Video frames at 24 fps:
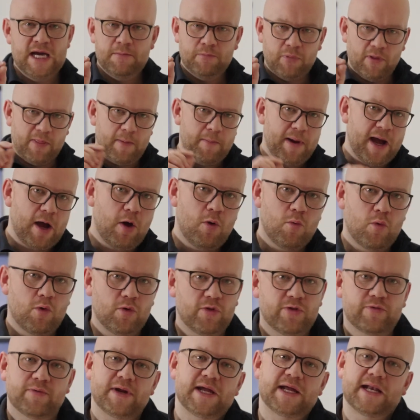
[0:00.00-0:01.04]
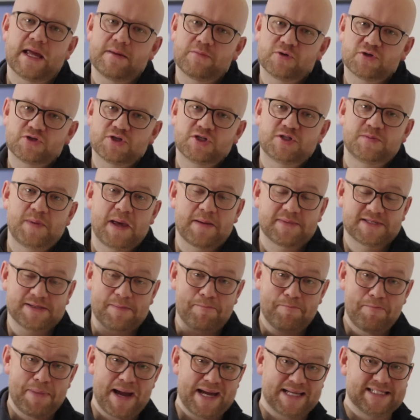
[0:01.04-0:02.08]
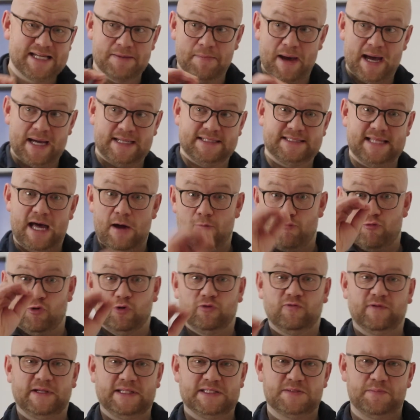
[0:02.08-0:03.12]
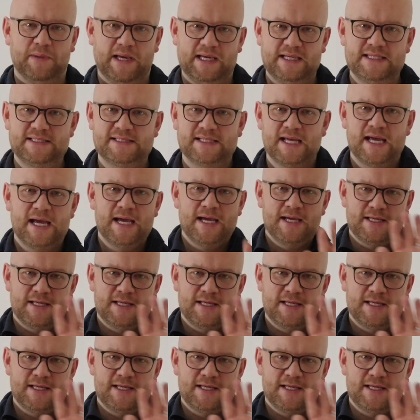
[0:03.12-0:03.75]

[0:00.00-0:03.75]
But the Powerwall 3 enables you to be able to maximise that roofing space.